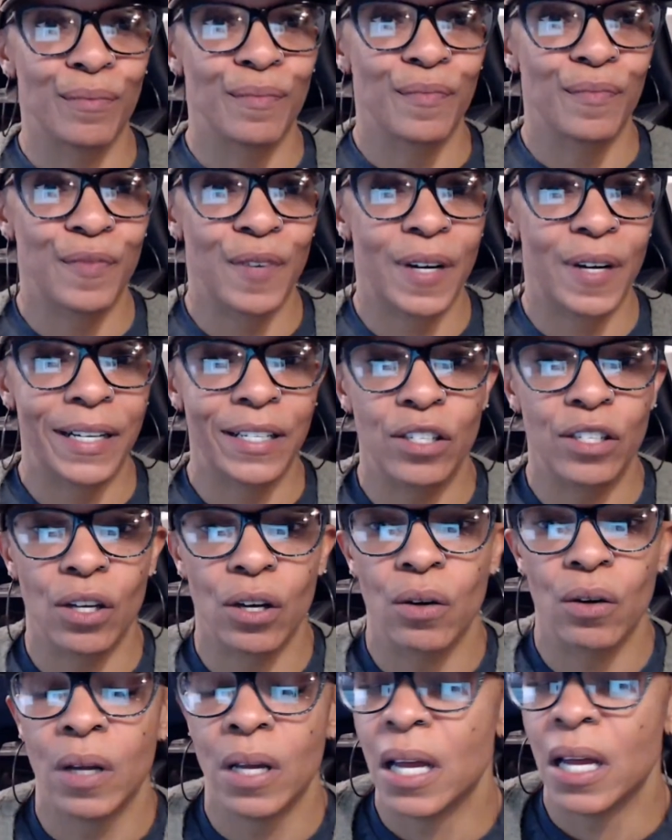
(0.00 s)
Right.
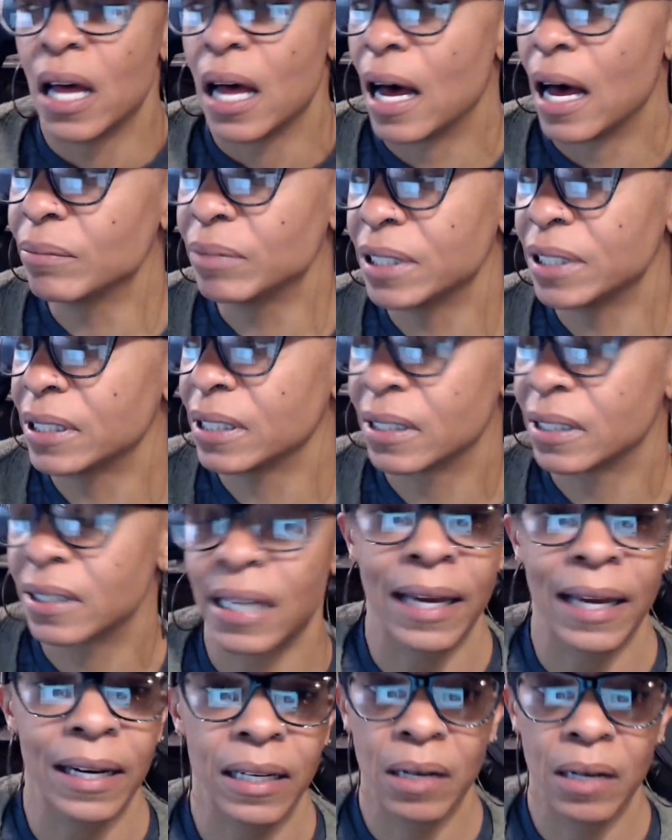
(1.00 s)
So I'm just
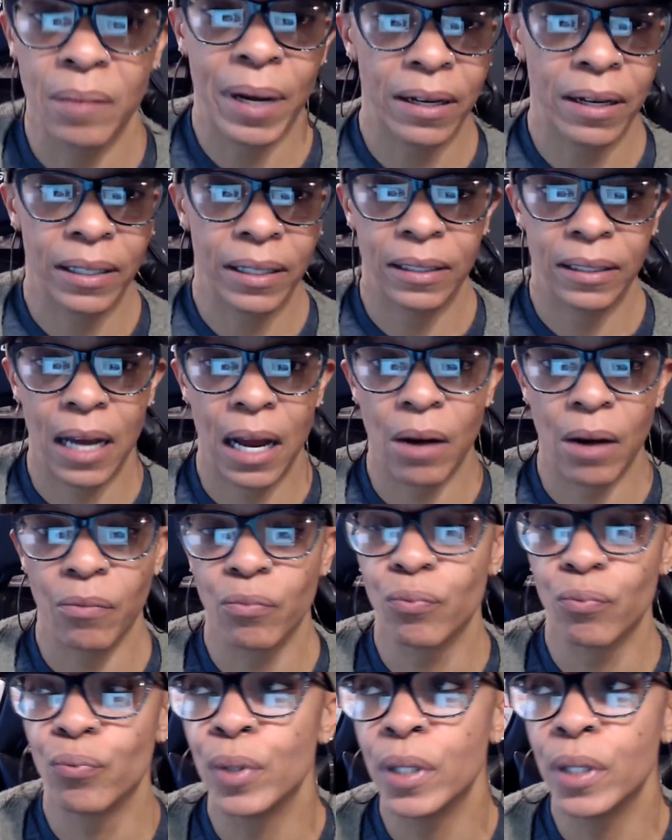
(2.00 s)
excited about it. I
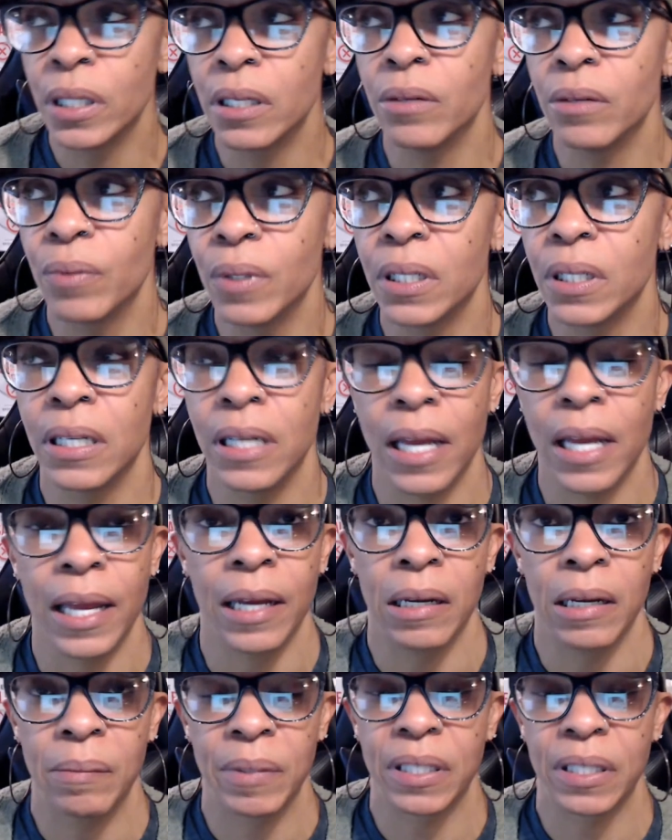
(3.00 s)
really, really
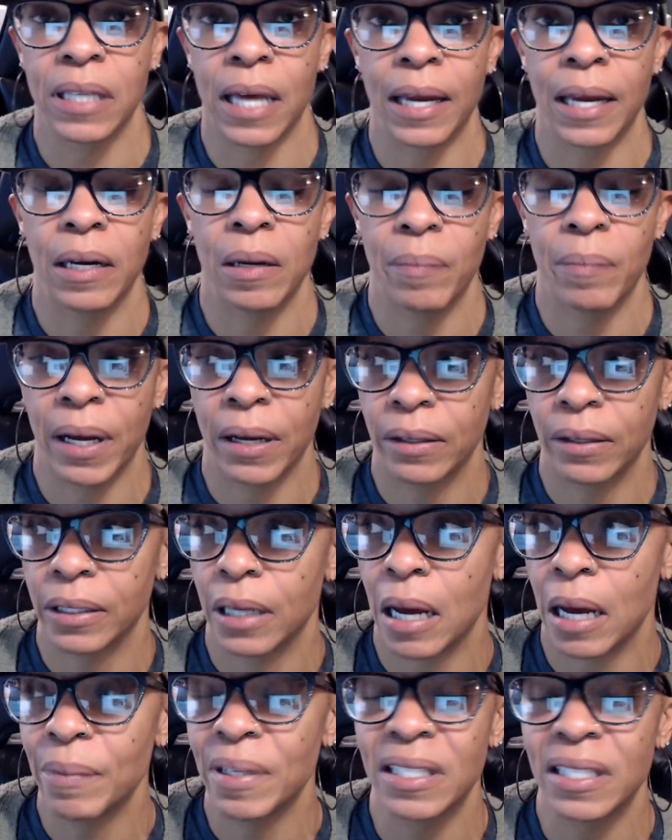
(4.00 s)
am excited about it.
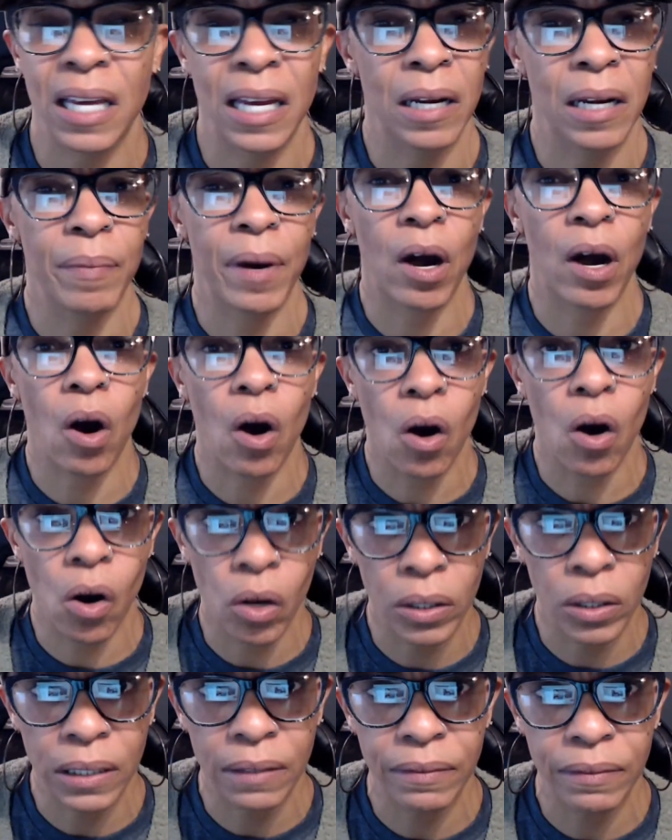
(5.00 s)
I'm excited about all
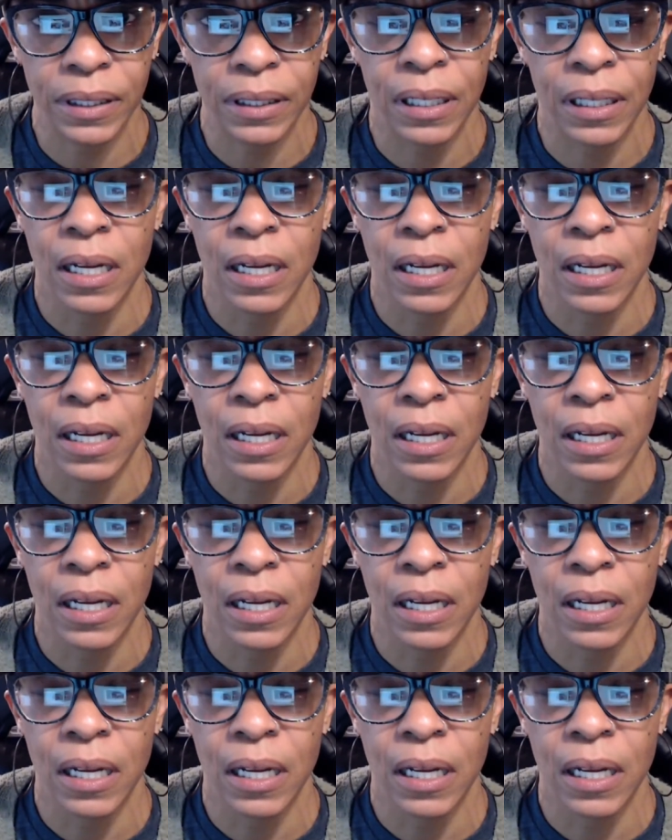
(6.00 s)
of it.